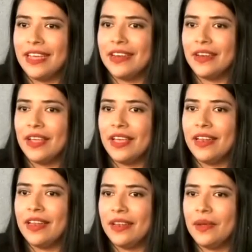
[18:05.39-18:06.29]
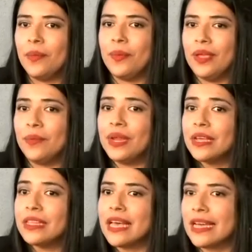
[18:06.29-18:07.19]
And we
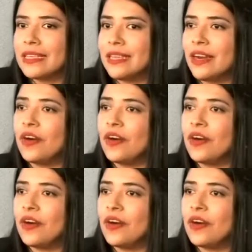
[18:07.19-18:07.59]
realized that